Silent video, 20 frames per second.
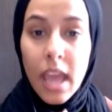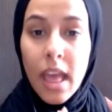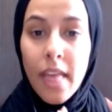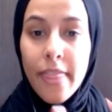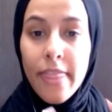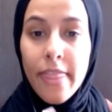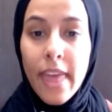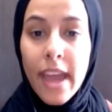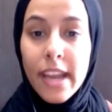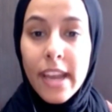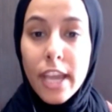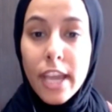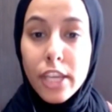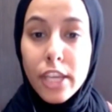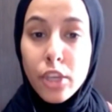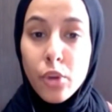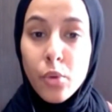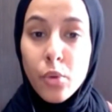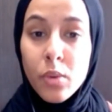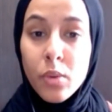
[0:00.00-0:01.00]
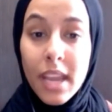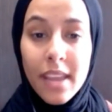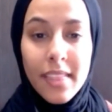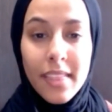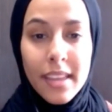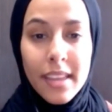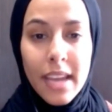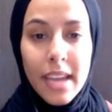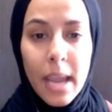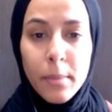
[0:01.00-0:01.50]
then you take the
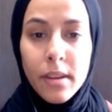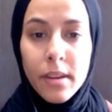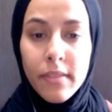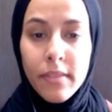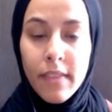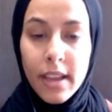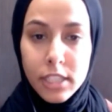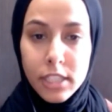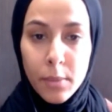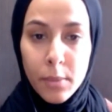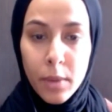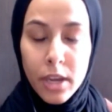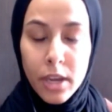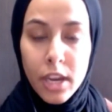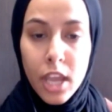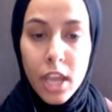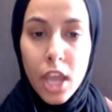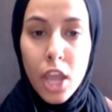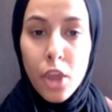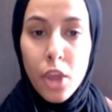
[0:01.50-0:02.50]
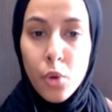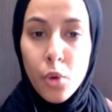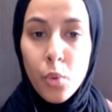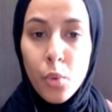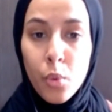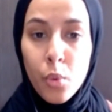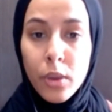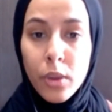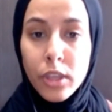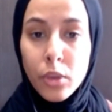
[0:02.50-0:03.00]
time to find someone
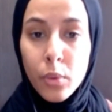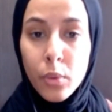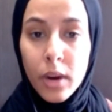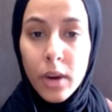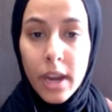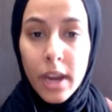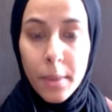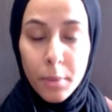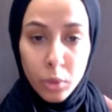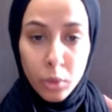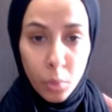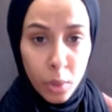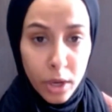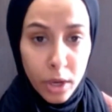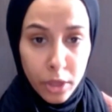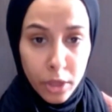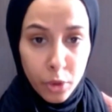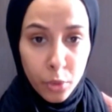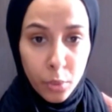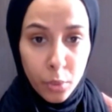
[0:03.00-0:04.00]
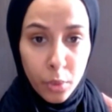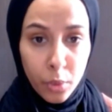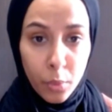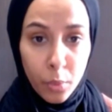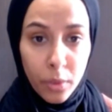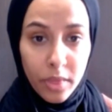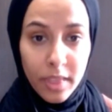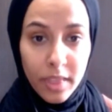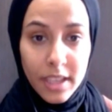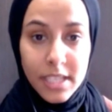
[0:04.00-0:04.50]
who you are able to work through
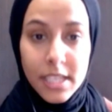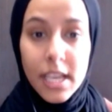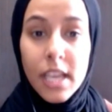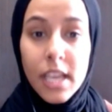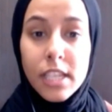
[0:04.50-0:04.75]
with this,